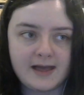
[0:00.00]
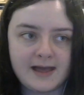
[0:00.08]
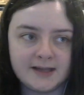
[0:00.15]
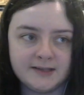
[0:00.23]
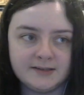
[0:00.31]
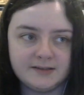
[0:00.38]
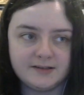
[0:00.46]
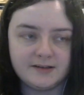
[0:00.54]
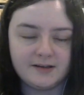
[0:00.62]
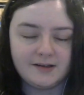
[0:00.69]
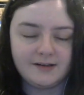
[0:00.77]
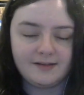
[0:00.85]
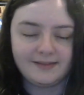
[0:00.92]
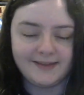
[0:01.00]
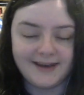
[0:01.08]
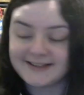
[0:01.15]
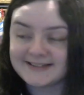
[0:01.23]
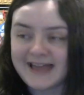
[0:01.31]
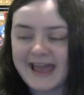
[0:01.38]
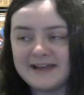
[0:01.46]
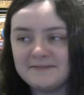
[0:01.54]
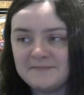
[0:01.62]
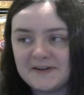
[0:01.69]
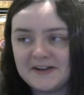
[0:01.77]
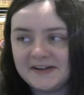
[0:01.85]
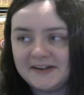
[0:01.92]
and the next
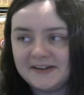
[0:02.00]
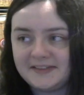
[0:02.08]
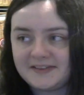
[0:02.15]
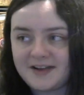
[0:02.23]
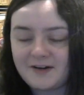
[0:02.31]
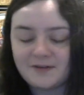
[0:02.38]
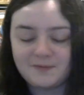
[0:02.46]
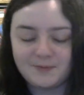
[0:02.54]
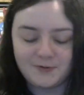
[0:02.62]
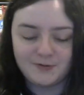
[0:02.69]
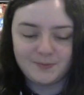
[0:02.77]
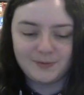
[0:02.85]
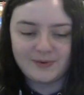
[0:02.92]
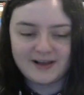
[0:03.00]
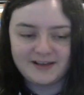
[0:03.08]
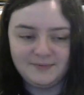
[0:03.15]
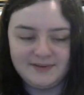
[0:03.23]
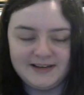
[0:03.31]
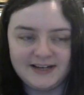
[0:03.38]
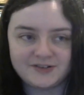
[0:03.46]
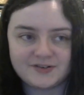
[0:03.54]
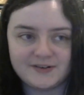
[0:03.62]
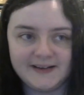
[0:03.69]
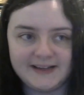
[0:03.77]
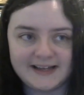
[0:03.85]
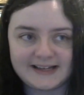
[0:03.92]
game, tug of war, but where you
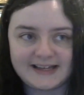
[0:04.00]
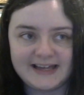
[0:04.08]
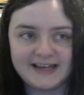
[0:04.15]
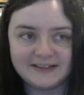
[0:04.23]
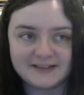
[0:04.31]
literally get